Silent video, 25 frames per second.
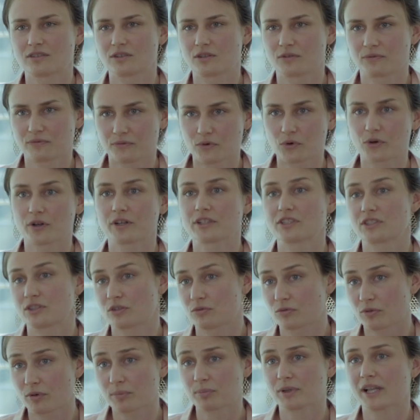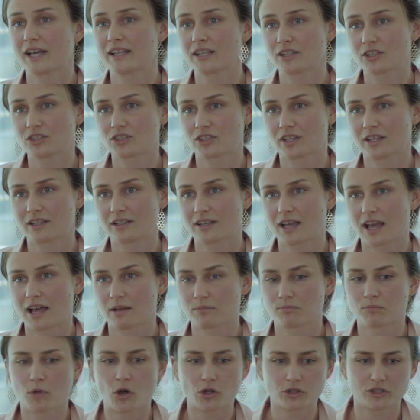the forest and replenish it at
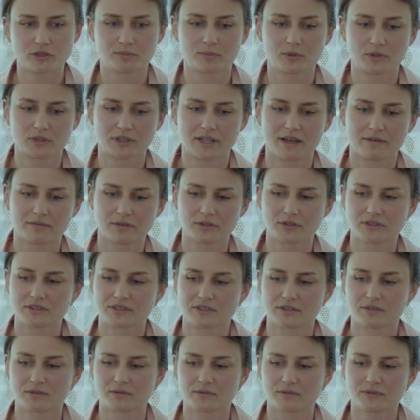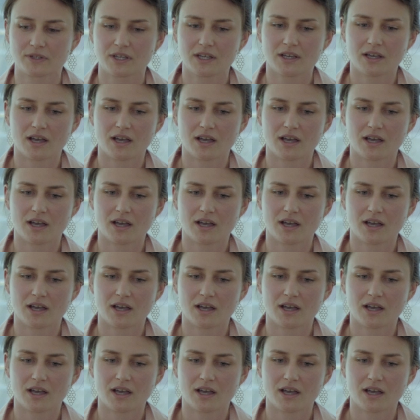multiple levels of